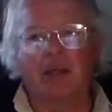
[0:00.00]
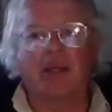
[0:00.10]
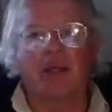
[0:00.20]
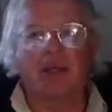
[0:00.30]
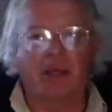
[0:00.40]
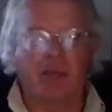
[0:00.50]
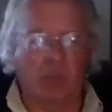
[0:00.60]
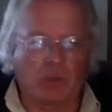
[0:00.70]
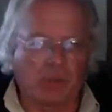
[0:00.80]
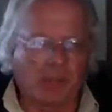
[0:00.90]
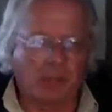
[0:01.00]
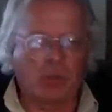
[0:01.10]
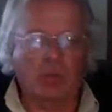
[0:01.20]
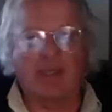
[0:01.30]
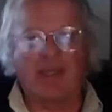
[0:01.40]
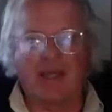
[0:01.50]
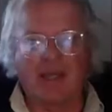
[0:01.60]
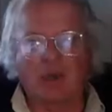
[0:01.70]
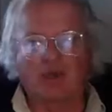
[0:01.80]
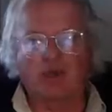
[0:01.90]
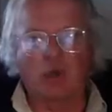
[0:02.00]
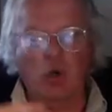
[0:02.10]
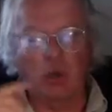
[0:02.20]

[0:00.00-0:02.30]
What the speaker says: and we're going to regain control,